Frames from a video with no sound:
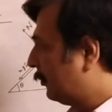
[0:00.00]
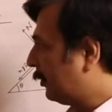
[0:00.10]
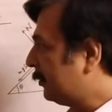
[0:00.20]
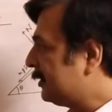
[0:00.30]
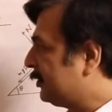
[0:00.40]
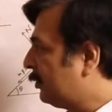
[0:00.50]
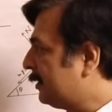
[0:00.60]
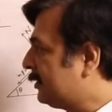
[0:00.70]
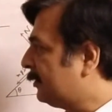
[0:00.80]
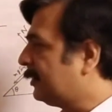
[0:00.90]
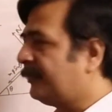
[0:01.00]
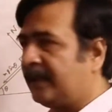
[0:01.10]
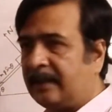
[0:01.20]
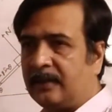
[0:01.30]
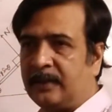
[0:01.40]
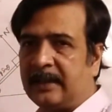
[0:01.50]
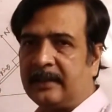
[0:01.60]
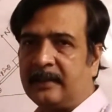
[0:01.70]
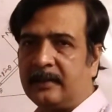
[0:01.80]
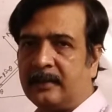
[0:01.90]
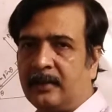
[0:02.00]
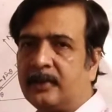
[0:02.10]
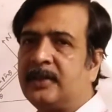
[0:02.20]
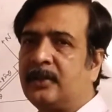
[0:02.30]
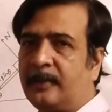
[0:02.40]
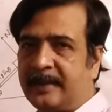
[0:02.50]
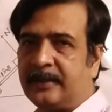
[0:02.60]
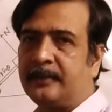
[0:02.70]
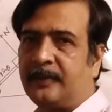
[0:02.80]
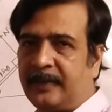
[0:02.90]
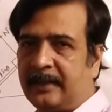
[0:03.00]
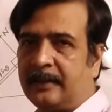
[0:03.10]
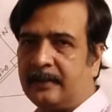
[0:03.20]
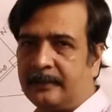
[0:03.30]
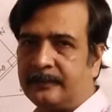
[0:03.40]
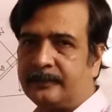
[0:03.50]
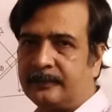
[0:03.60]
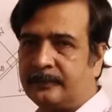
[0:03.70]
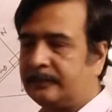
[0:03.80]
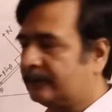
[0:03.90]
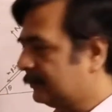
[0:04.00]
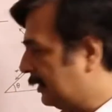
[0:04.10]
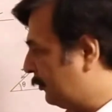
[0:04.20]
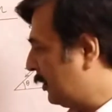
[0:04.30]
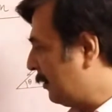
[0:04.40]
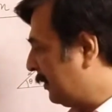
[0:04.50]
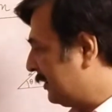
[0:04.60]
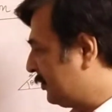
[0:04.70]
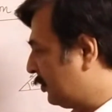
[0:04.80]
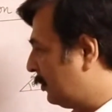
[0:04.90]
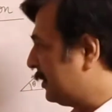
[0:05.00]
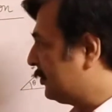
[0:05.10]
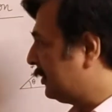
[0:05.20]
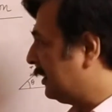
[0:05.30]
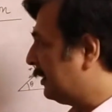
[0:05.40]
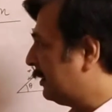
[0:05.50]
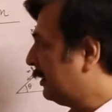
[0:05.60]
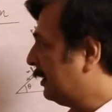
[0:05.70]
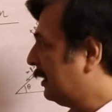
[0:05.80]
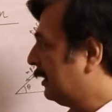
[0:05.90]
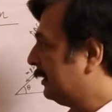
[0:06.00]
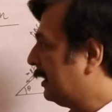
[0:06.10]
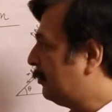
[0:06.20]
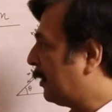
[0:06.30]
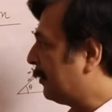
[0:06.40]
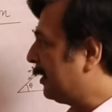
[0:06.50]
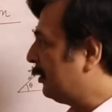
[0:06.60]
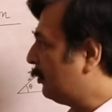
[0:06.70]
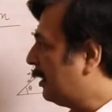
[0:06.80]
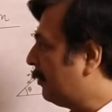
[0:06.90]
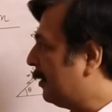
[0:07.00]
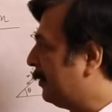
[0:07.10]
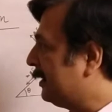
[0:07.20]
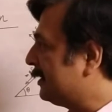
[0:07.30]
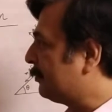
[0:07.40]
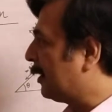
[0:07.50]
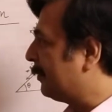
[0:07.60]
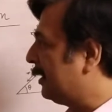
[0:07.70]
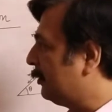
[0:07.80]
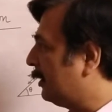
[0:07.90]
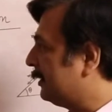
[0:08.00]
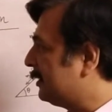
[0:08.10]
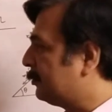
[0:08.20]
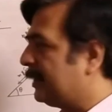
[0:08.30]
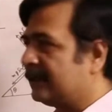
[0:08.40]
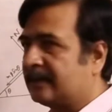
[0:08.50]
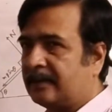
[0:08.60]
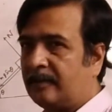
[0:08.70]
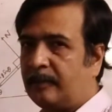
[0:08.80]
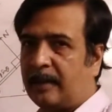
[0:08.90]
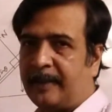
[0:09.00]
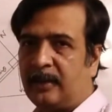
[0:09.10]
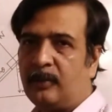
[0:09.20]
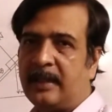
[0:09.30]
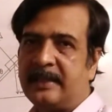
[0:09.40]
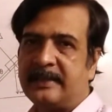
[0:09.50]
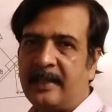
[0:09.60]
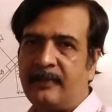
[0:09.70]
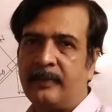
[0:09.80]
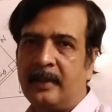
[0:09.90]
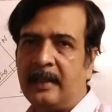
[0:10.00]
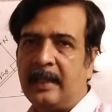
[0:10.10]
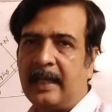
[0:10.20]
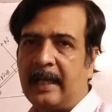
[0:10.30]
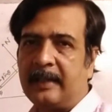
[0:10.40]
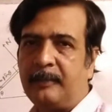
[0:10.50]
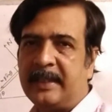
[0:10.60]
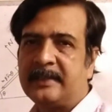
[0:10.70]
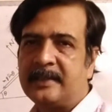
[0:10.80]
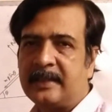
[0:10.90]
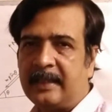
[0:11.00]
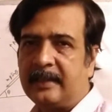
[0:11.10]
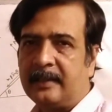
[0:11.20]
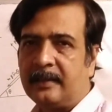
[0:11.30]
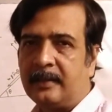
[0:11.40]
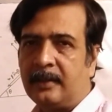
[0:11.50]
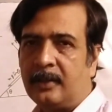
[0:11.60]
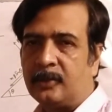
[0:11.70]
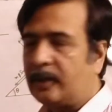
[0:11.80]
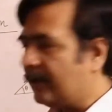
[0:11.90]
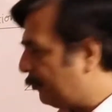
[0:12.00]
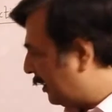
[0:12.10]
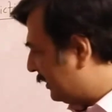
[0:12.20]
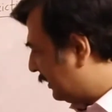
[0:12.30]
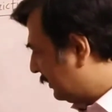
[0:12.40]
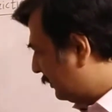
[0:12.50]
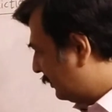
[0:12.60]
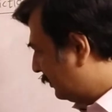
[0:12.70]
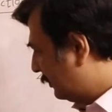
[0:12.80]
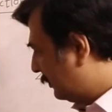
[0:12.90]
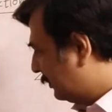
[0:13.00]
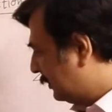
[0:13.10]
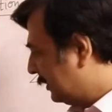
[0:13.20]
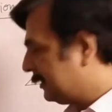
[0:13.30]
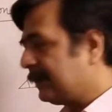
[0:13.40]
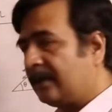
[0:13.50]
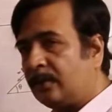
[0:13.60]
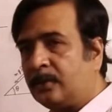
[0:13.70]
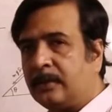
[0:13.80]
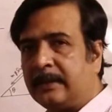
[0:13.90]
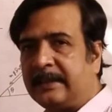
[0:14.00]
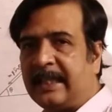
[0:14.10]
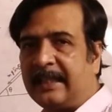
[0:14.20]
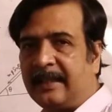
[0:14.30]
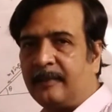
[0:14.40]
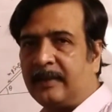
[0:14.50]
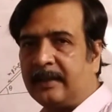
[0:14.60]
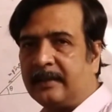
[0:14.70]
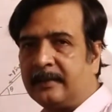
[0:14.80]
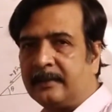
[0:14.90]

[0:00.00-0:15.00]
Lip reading: From the geometry of the figure, we can, or trigonometry of the figure, if we apply trigonometry here, then perpendicular by this perpendicular, this base, perpendicular is F and base is N. So F by N is equal to tan lambda.